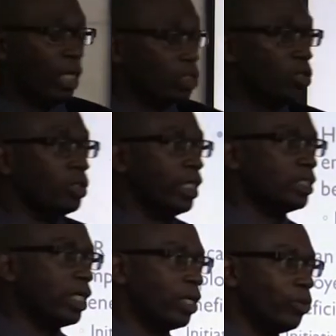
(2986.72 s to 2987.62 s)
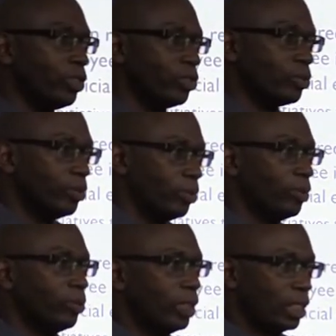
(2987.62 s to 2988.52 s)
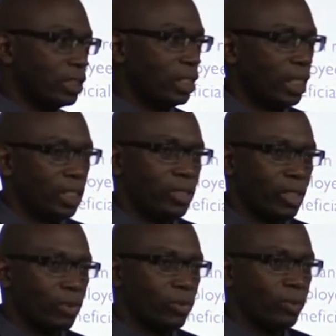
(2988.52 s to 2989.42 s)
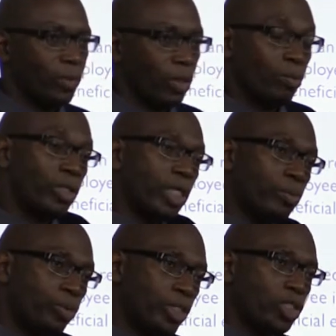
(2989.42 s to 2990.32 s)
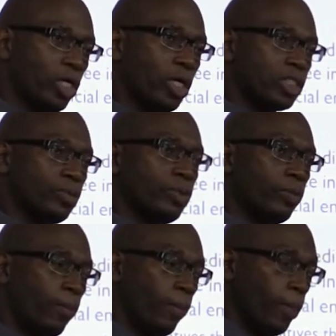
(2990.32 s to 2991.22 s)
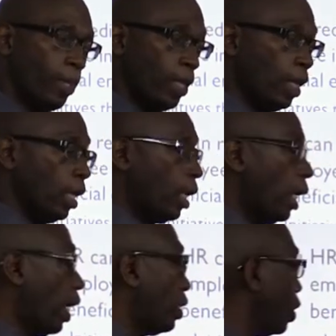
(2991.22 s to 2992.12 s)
Consultants are good enough. We're not saying that they're not good. But they'll preach a gospel, and the